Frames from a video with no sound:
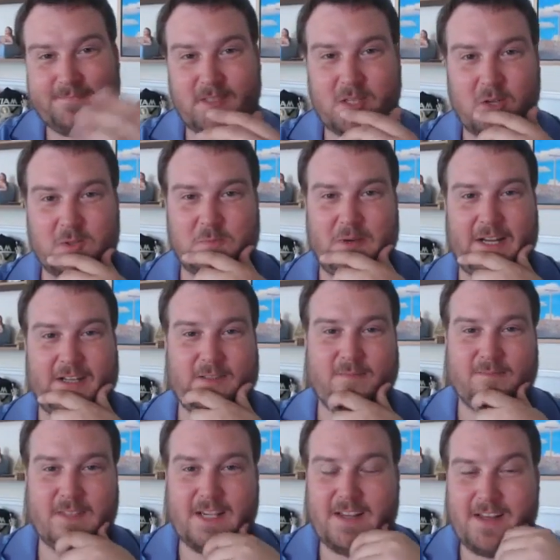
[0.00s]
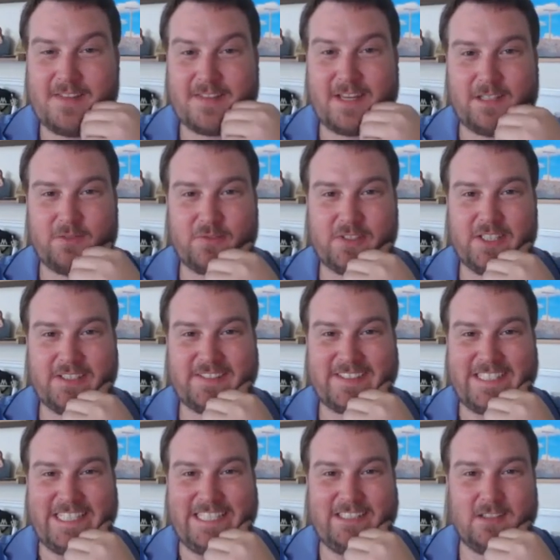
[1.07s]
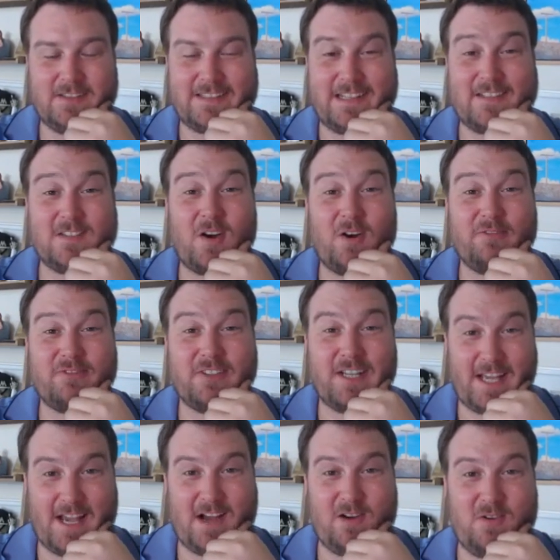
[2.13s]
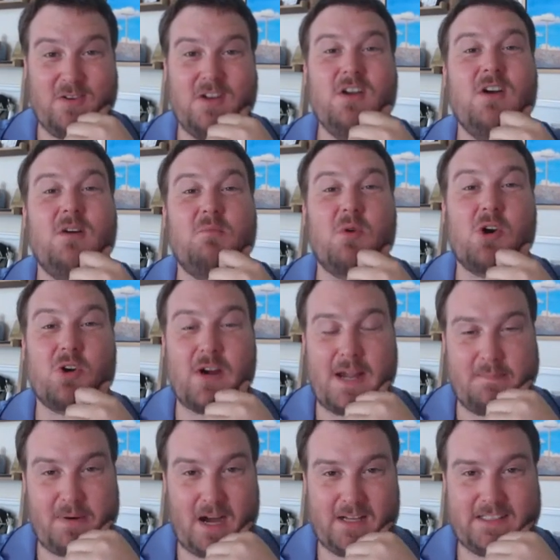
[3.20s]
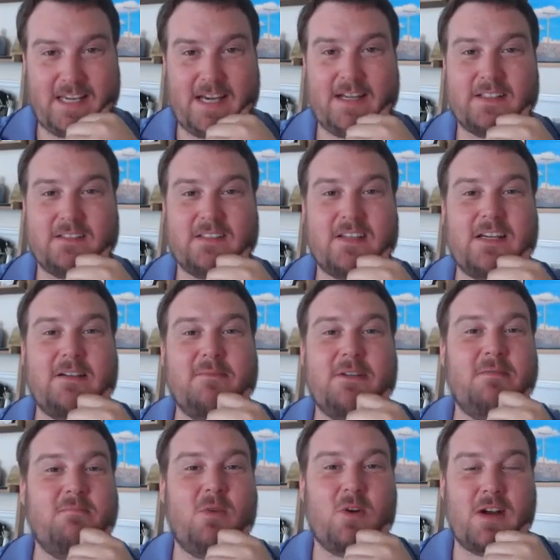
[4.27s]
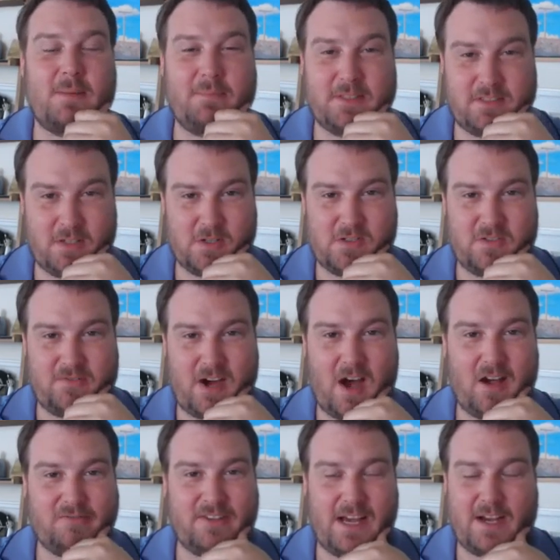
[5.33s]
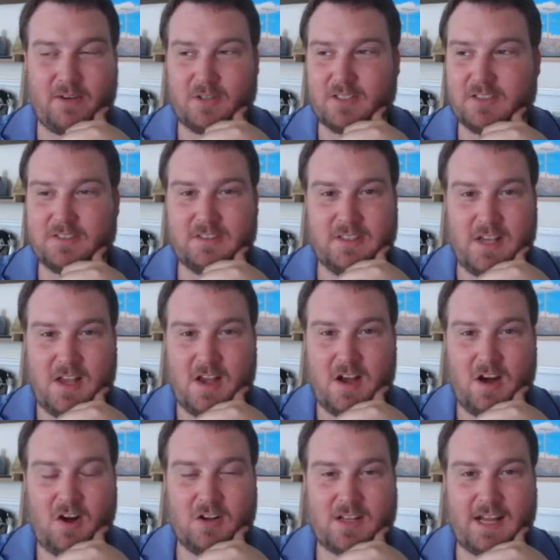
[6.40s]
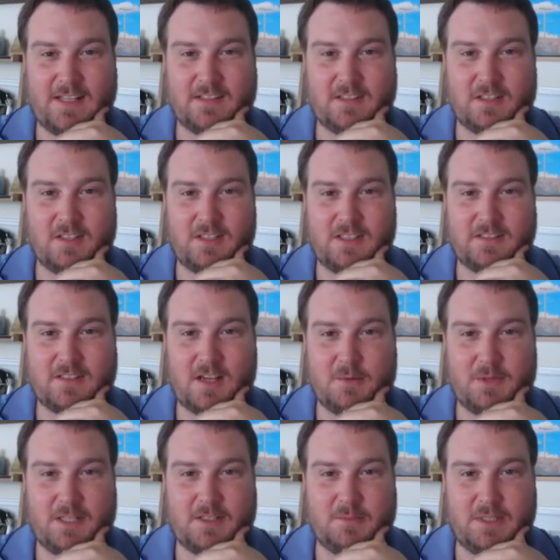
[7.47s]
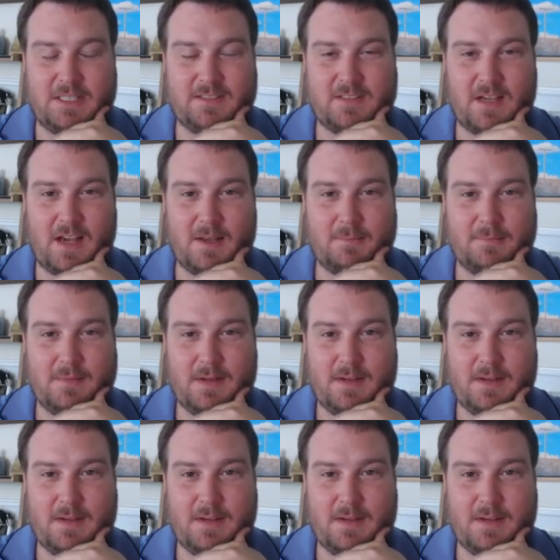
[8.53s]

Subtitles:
goes better. Thanks for listening. That's all for now. More great podcasts coming, more episodes of Off Hours, all kinds of goodies coming in the meantime.